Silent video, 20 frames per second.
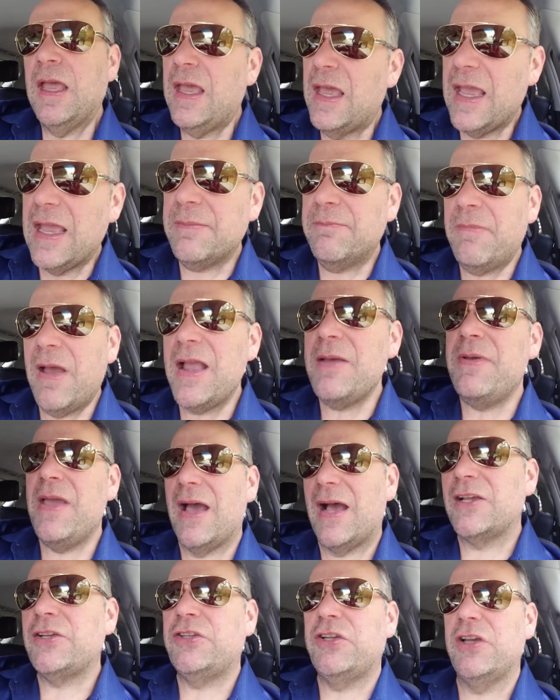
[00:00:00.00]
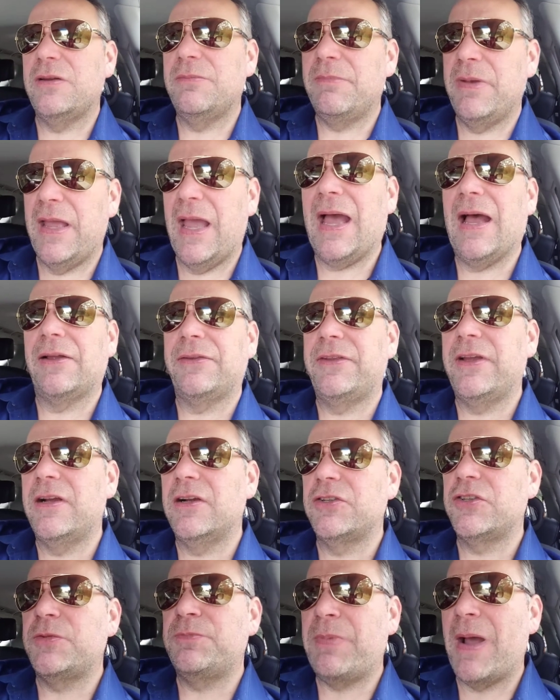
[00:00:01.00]
And maybe I shouldn't be out there
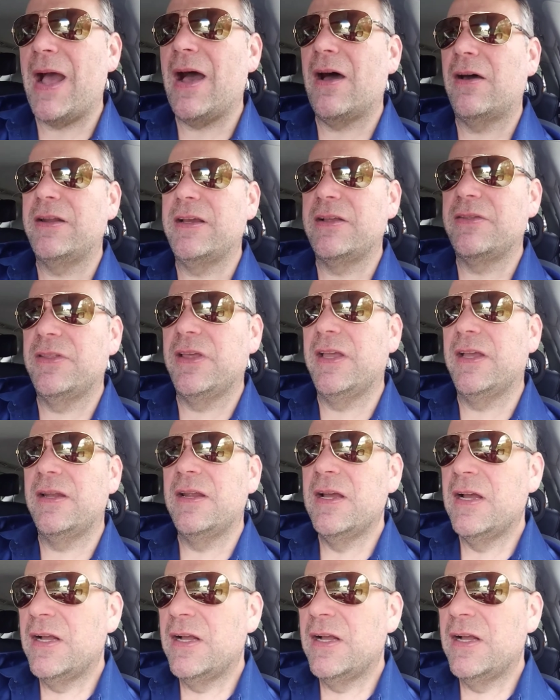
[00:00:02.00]
spouting that,